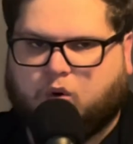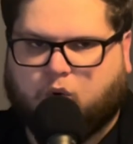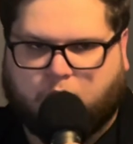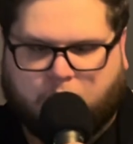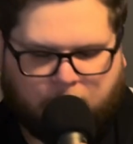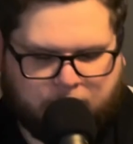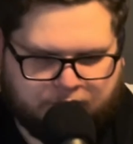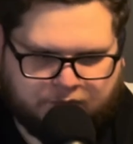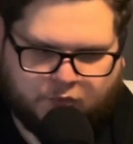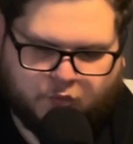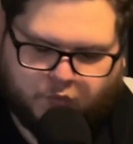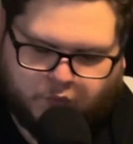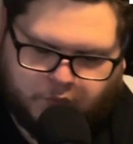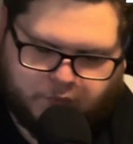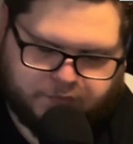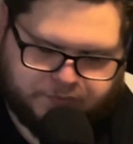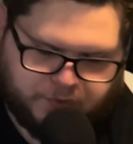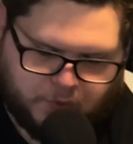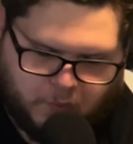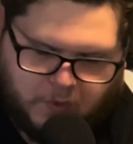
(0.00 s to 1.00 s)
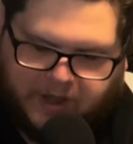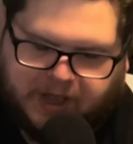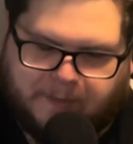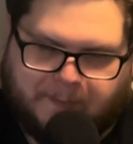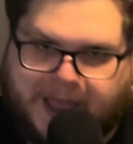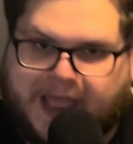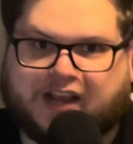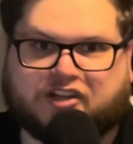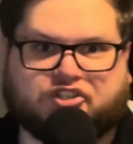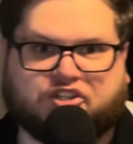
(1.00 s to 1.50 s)
or the one
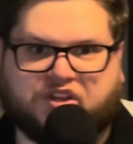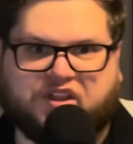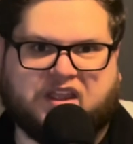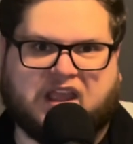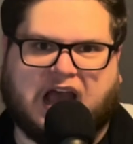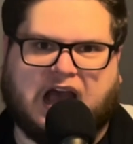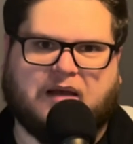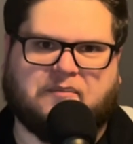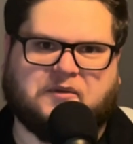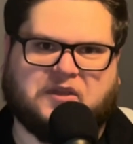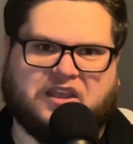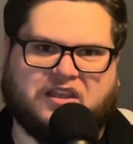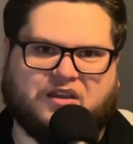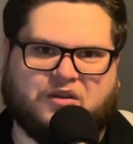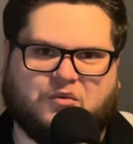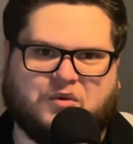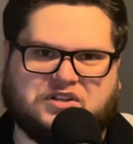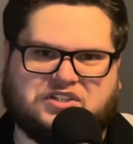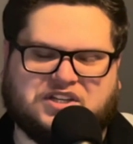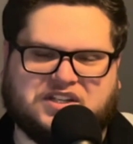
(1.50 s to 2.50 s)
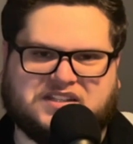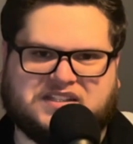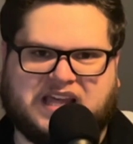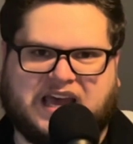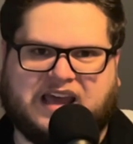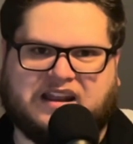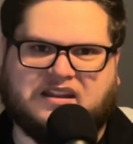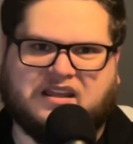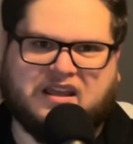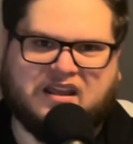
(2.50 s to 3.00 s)
I'm actually copying, which is
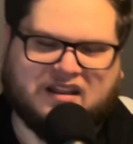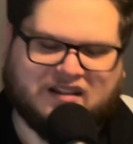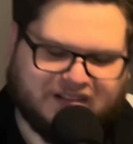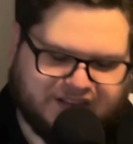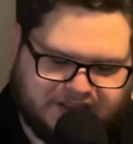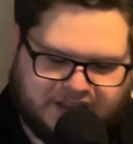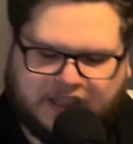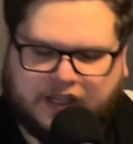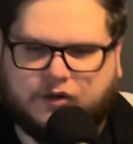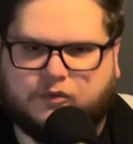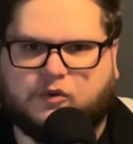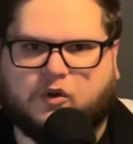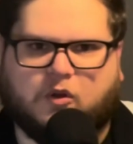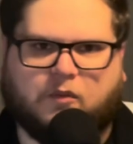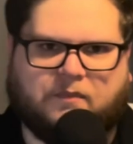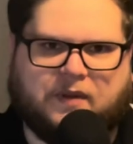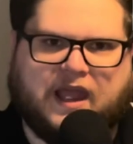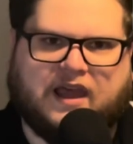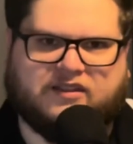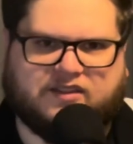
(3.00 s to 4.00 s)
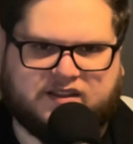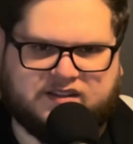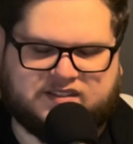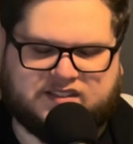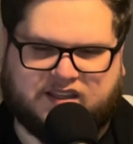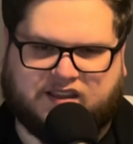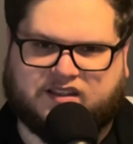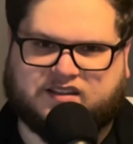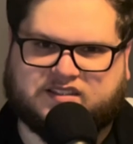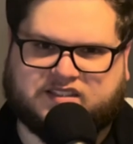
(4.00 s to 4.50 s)
that literal
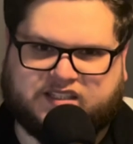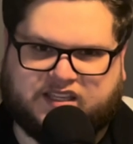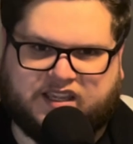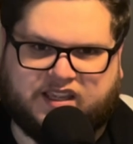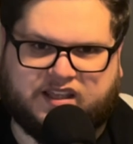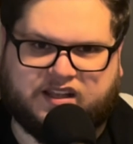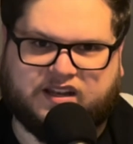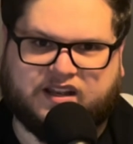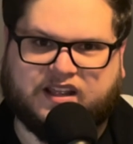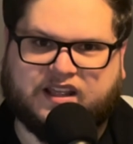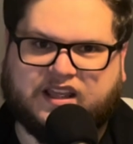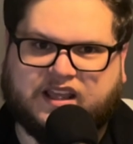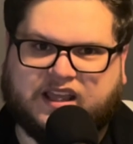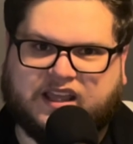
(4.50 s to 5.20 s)
balancing scene